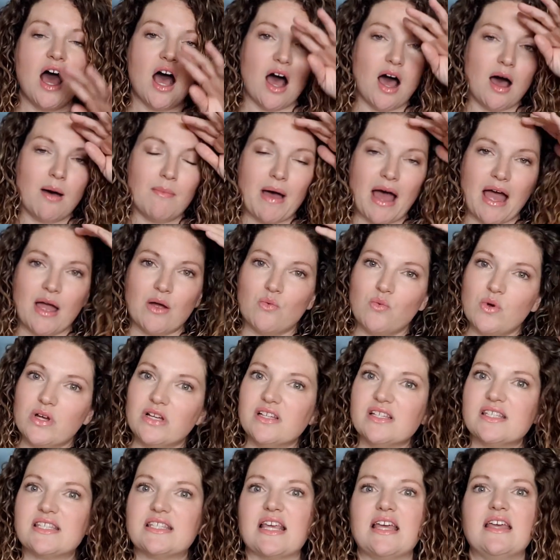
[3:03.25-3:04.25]
Um, I
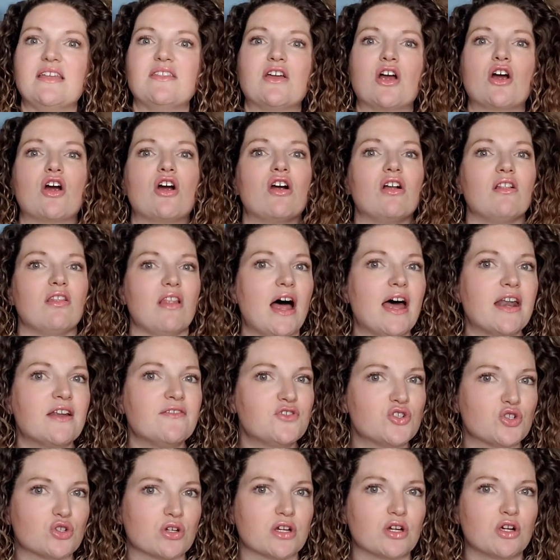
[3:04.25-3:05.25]
will say there are a lot of
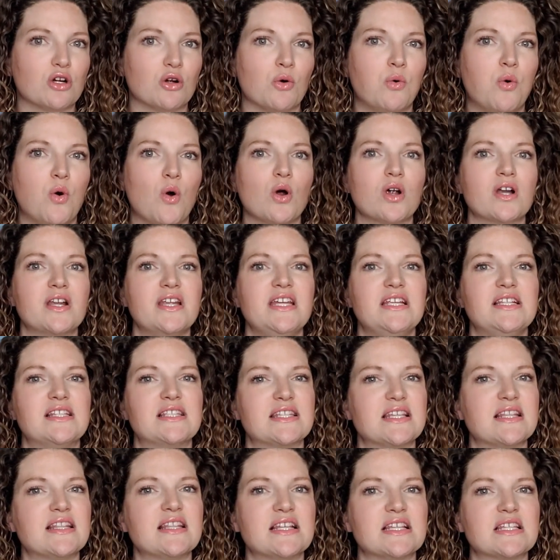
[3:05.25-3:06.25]
trigger warnings
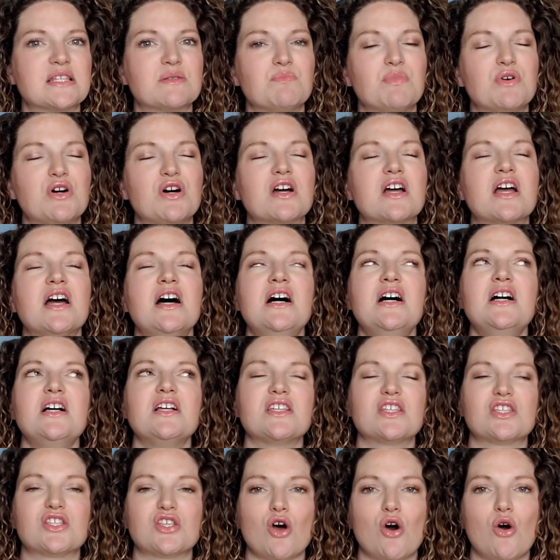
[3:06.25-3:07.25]
in this book,
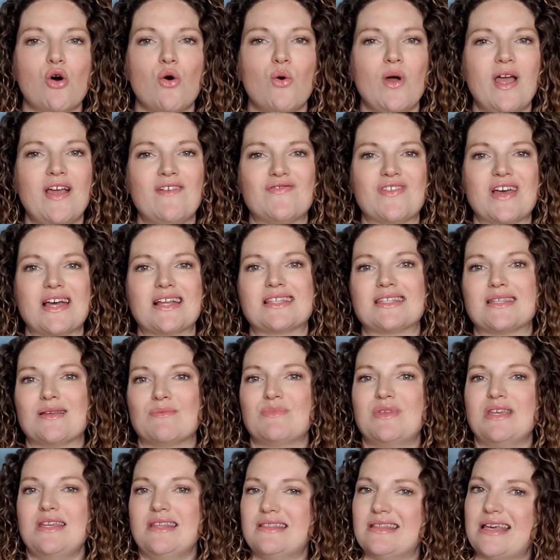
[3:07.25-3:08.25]
so if that's
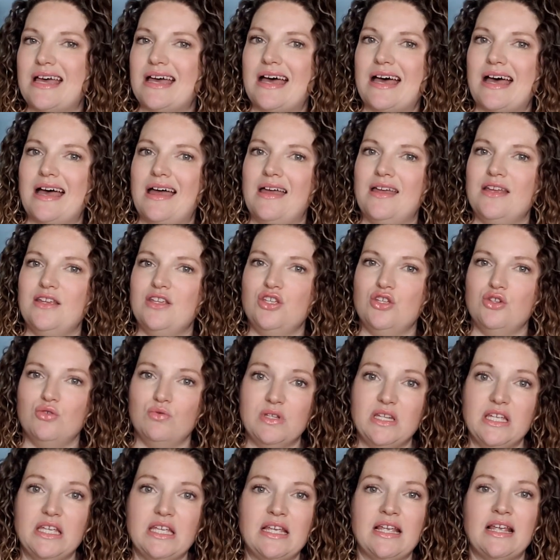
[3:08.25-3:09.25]
something that you
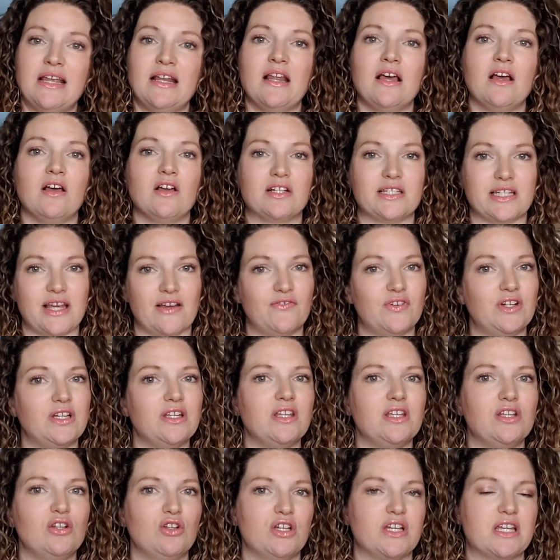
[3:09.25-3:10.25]
need,
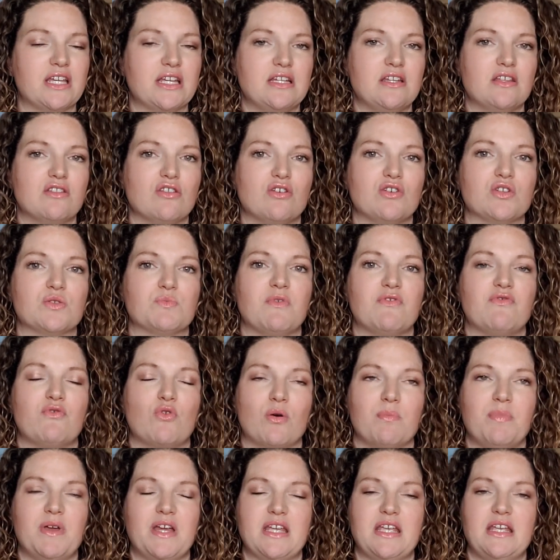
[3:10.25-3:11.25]
definitely look into those
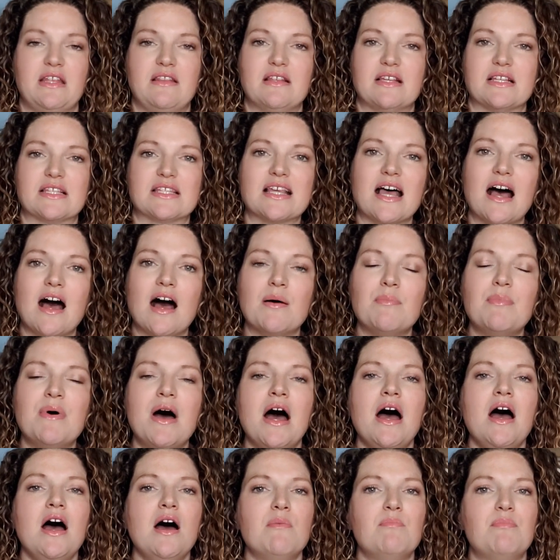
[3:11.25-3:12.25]
before picking this up,
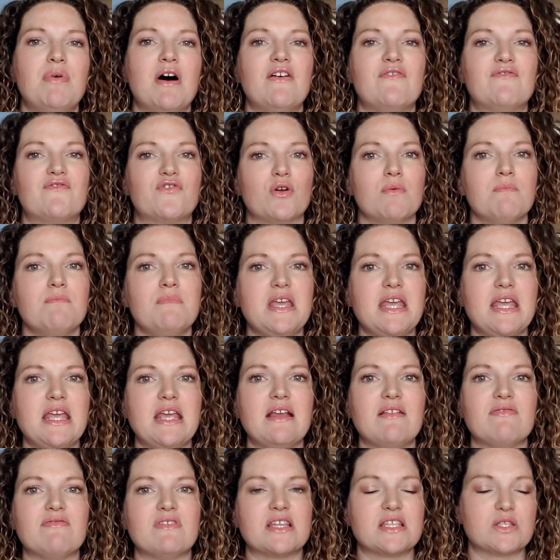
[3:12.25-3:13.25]
but for
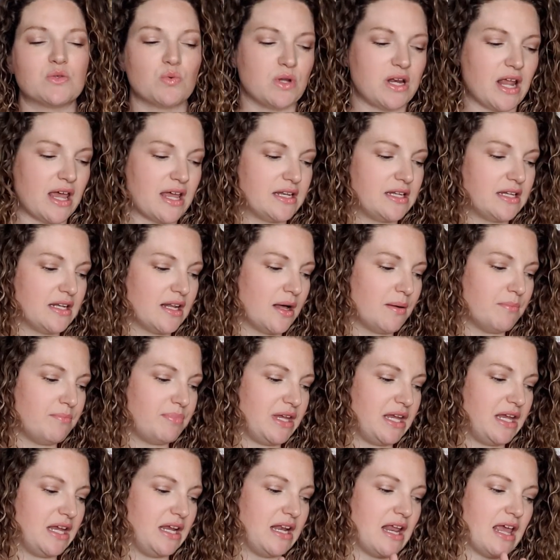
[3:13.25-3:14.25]
me, this one ended up
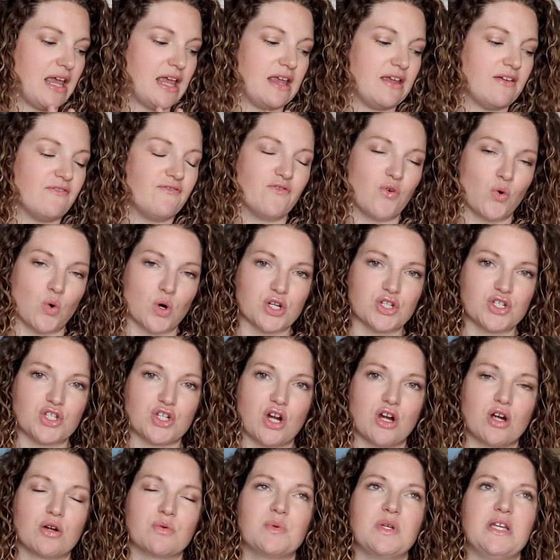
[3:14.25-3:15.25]
being a
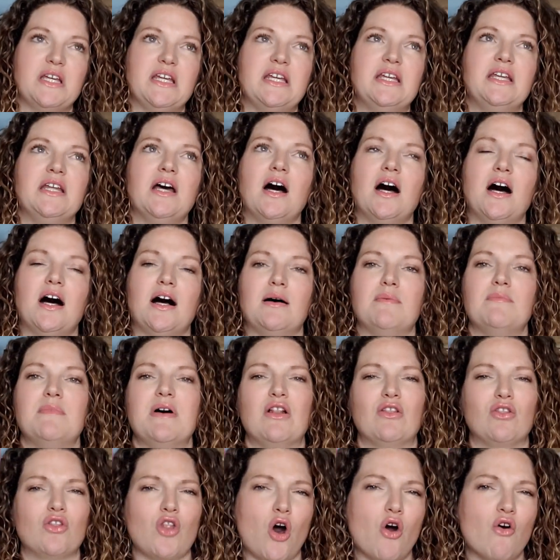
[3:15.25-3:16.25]
four-star read, um,
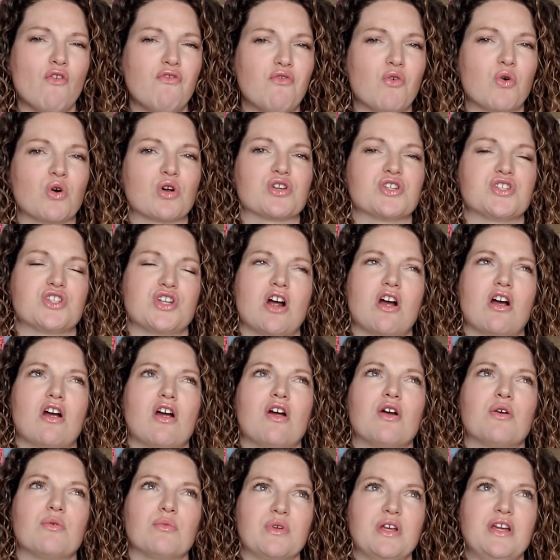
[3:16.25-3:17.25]
low
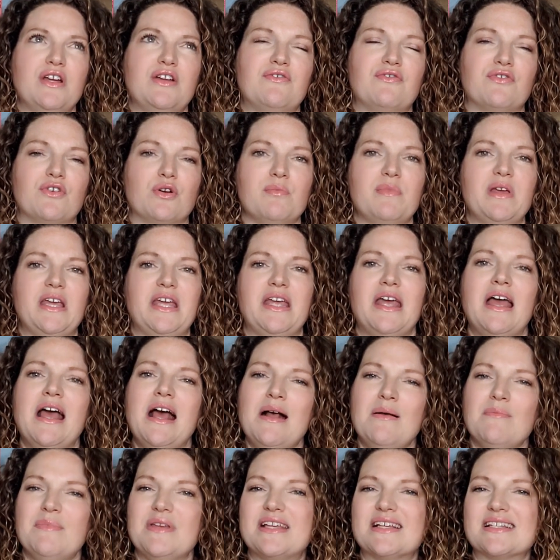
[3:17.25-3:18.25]
four-star read for me,
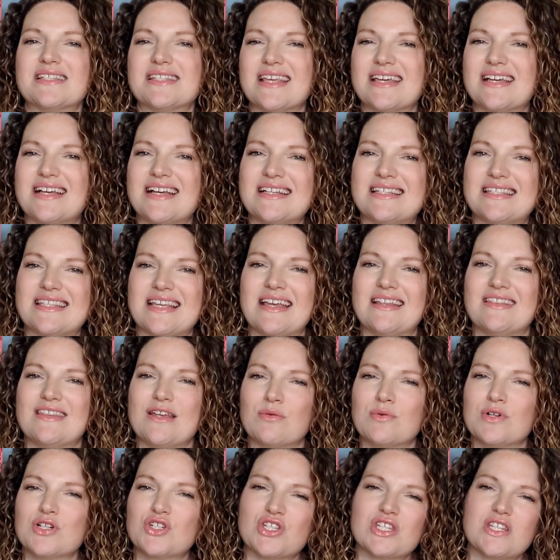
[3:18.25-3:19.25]
because like I said,
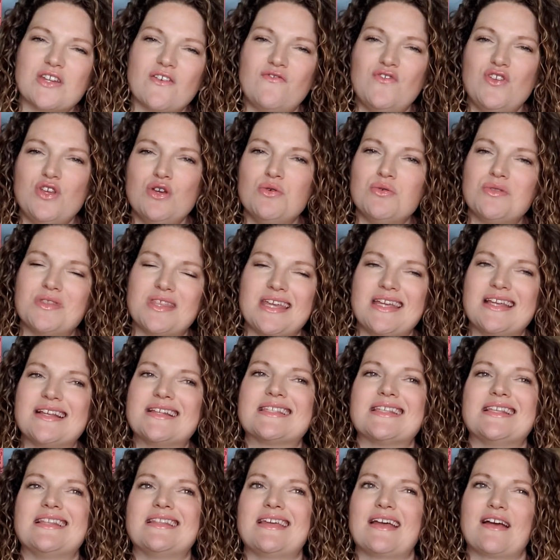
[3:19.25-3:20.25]
there were just a few
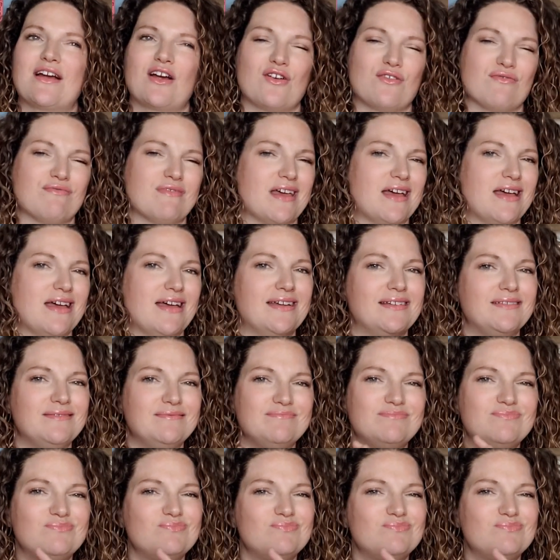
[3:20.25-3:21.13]
things in there that